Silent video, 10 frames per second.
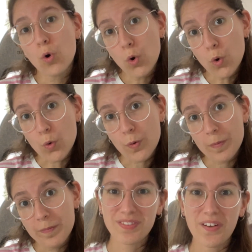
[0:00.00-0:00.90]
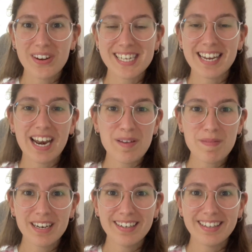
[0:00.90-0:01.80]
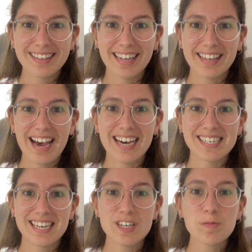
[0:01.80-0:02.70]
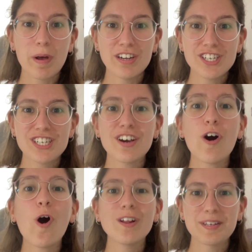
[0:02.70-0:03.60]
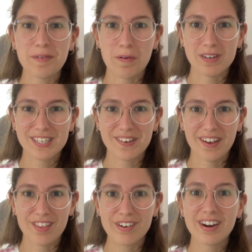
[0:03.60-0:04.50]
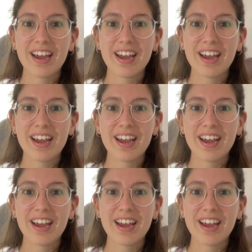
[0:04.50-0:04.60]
U. There is an animal that has in Spanish all the vowels together.